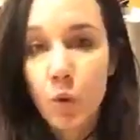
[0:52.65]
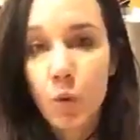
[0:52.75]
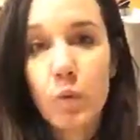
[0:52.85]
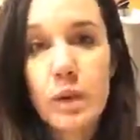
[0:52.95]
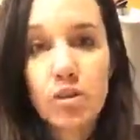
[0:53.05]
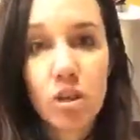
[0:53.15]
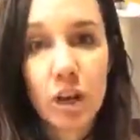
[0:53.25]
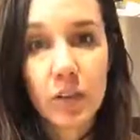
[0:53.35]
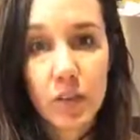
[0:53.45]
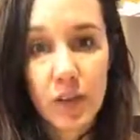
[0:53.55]
when we
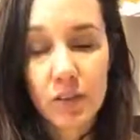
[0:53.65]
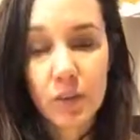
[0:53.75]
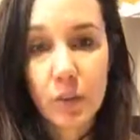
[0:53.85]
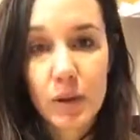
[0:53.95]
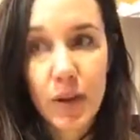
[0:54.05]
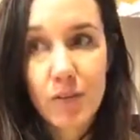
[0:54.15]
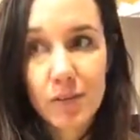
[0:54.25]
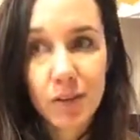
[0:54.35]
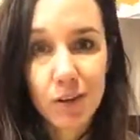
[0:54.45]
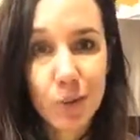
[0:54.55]
share the things that we love,
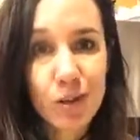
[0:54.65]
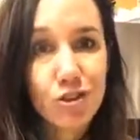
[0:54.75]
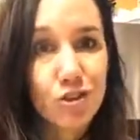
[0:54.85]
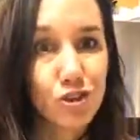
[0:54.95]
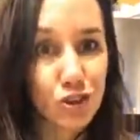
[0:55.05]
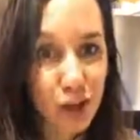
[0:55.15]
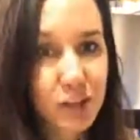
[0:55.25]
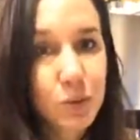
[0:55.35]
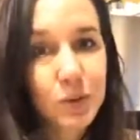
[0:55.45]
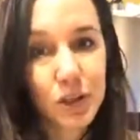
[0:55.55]
it's because we
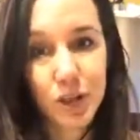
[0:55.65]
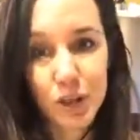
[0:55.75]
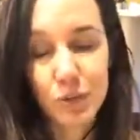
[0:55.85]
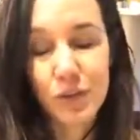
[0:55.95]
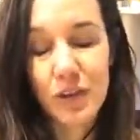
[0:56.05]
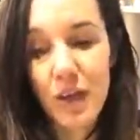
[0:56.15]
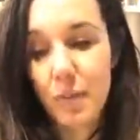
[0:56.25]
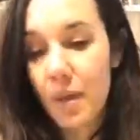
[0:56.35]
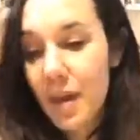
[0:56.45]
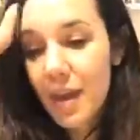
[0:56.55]
genuinely are using
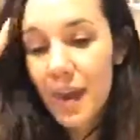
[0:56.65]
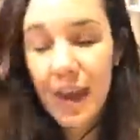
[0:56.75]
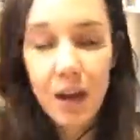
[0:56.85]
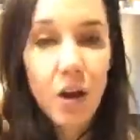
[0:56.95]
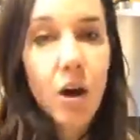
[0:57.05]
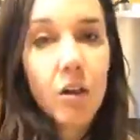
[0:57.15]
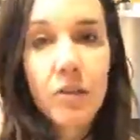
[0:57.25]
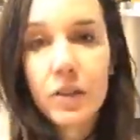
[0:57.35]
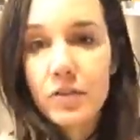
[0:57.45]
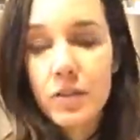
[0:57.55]
them, and all
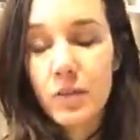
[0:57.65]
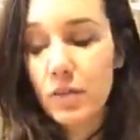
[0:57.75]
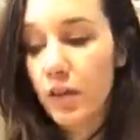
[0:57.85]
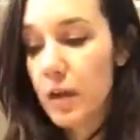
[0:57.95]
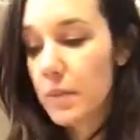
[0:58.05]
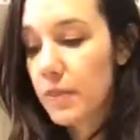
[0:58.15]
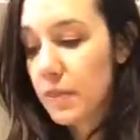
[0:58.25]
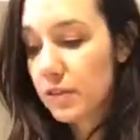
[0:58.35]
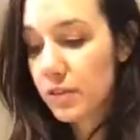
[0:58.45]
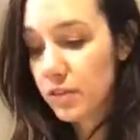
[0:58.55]
of their stuff is great, but
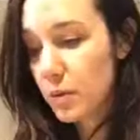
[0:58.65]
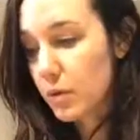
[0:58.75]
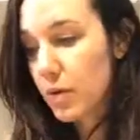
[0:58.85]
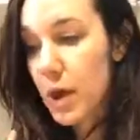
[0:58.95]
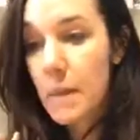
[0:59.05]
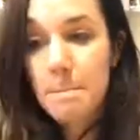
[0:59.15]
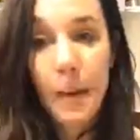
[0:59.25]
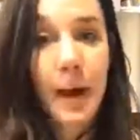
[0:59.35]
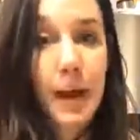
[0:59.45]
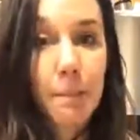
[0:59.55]
these are some of
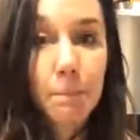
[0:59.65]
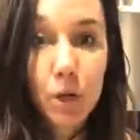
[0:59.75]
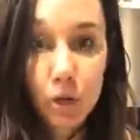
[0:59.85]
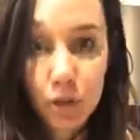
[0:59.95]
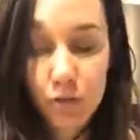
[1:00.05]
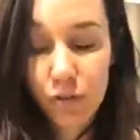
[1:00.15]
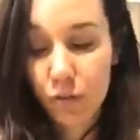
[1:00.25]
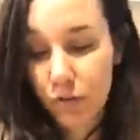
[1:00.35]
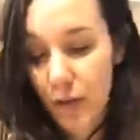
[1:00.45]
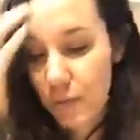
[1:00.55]
my
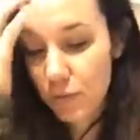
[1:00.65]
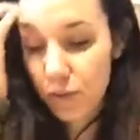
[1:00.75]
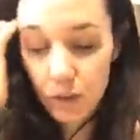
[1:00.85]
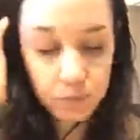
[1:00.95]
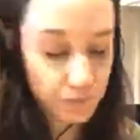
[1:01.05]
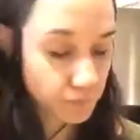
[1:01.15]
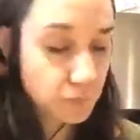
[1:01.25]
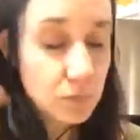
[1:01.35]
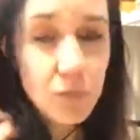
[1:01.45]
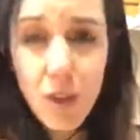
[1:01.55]
personal faves. So
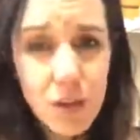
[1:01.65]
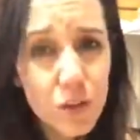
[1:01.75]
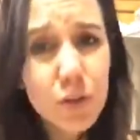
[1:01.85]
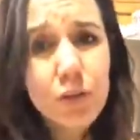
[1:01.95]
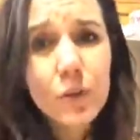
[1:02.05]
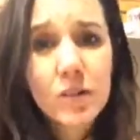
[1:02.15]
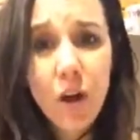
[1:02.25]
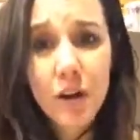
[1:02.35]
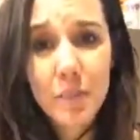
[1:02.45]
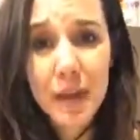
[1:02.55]
the first one is
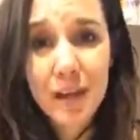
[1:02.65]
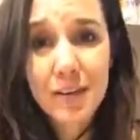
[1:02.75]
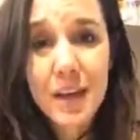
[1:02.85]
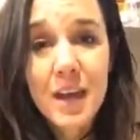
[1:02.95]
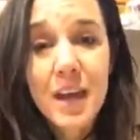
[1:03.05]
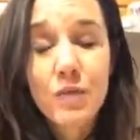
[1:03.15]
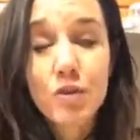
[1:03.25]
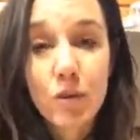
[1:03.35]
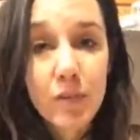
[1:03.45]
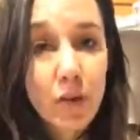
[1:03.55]
On Demand. If you
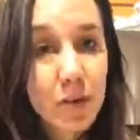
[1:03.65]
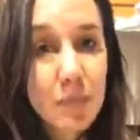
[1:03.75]
don't have On